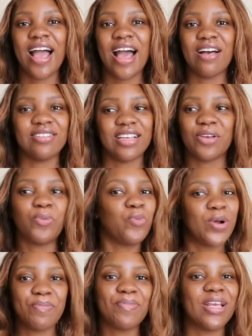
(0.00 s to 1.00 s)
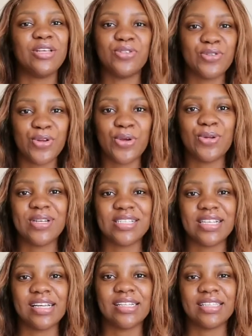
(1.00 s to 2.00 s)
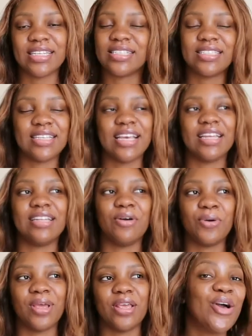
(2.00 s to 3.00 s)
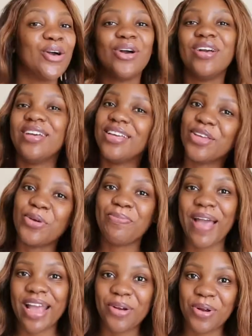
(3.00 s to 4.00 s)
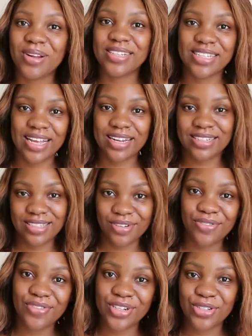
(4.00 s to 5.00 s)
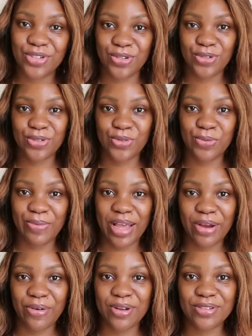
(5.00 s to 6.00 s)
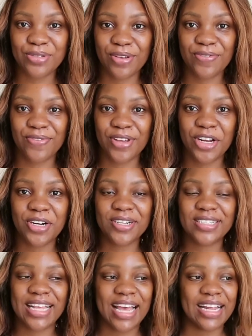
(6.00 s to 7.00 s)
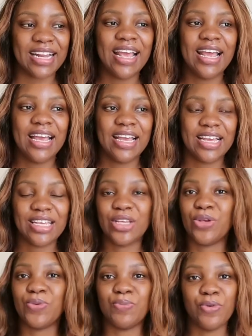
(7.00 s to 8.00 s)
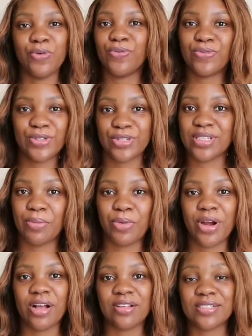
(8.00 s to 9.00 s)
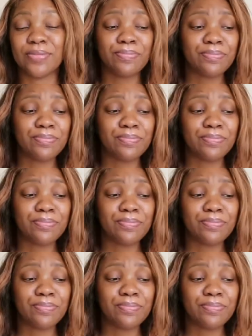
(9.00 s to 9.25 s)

I was like, what made you notice it? They said, okay, your background is kind of different to your usual background. So I figured that you moved to somewhere else.